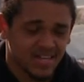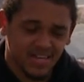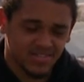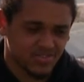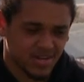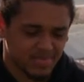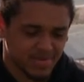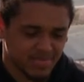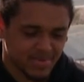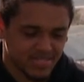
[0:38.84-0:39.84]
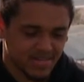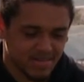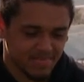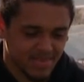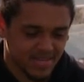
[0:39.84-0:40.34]
and trying to be the best I
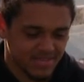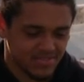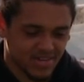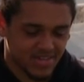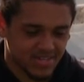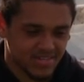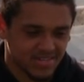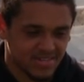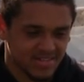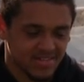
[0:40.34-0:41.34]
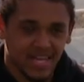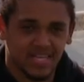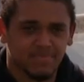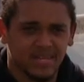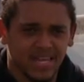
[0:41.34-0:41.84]
can be and trying to
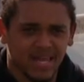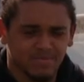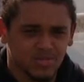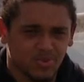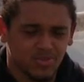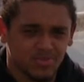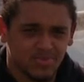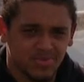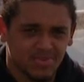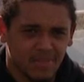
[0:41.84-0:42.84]
get as many games as possible.